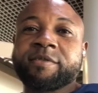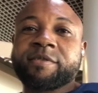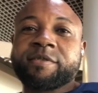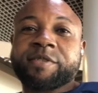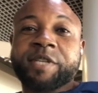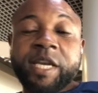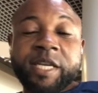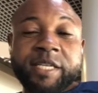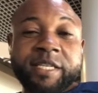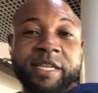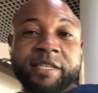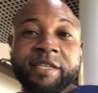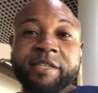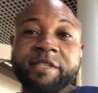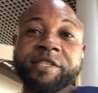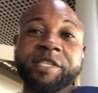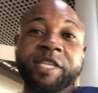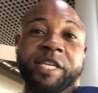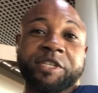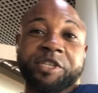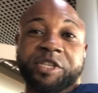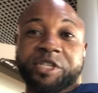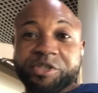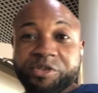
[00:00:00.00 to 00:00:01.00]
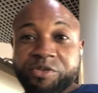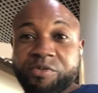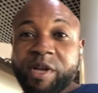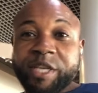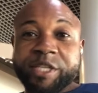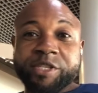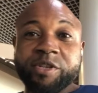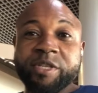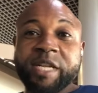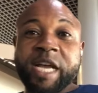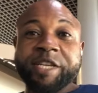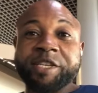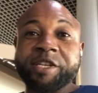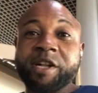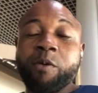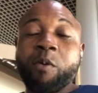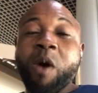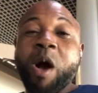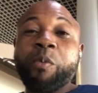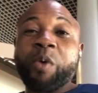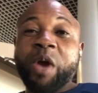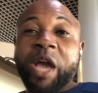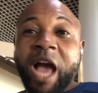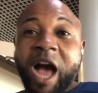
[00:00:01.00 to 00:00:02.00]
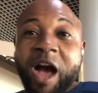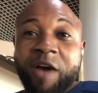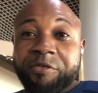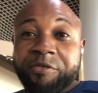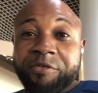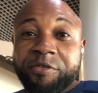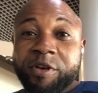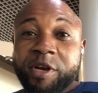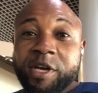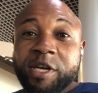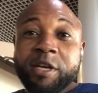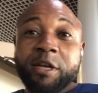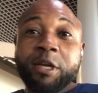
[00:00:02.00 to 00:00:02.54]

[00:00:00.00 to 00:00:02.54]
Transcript: saying that it is a disgrace to Nigeria while we have